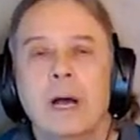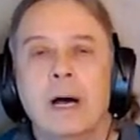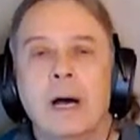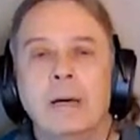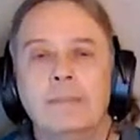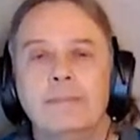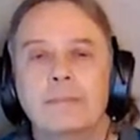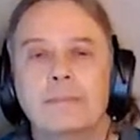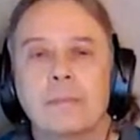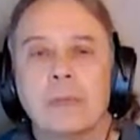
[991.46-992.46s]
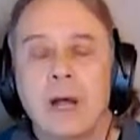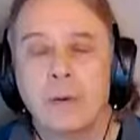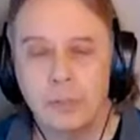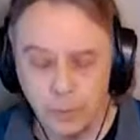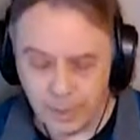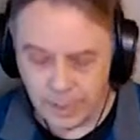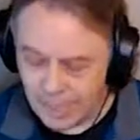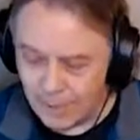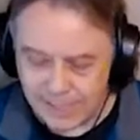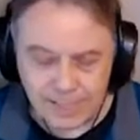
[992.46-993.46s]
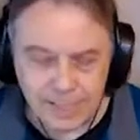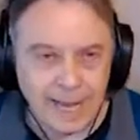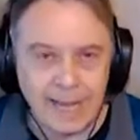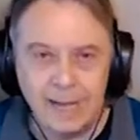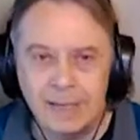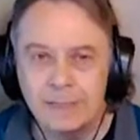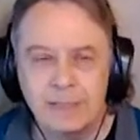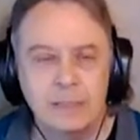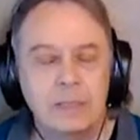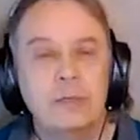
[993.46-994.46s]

I was working on my scales and